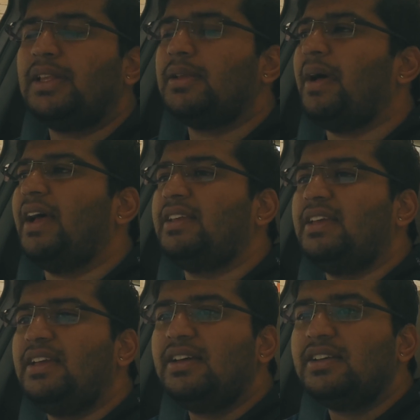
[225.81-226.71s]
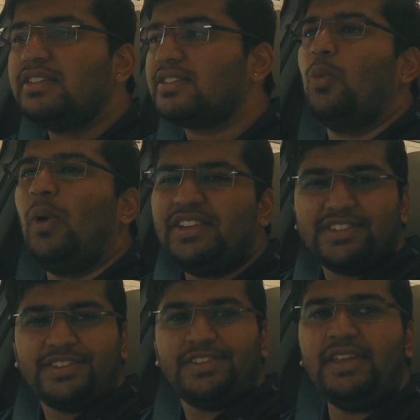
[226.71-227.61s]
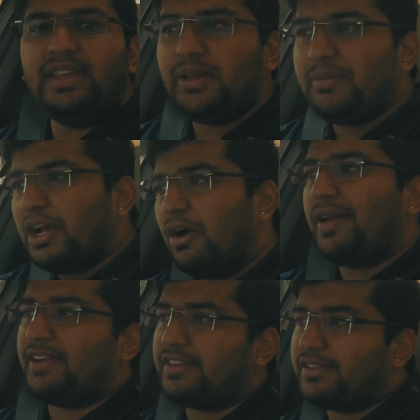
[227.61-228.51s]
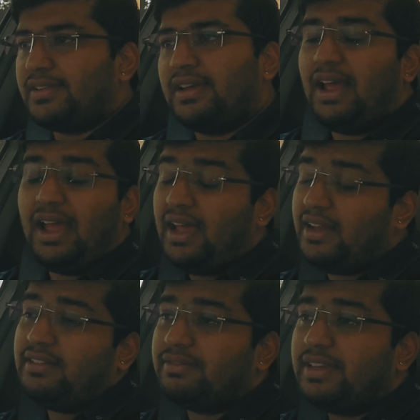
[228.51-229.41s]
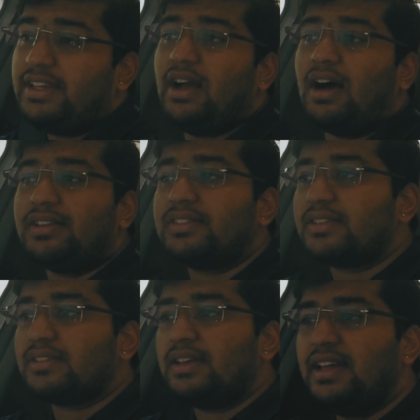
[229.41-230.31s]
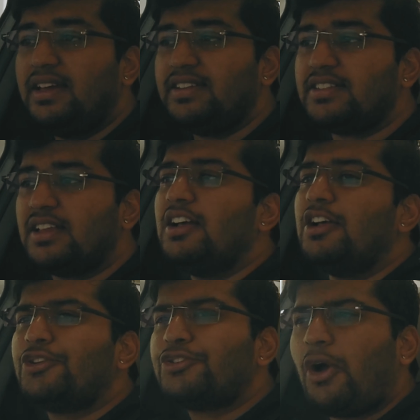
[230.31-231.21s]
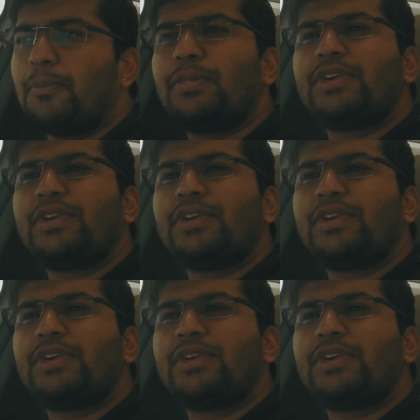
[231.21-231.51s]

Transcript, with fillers: being the man he is, went steaming on it, and he asked his top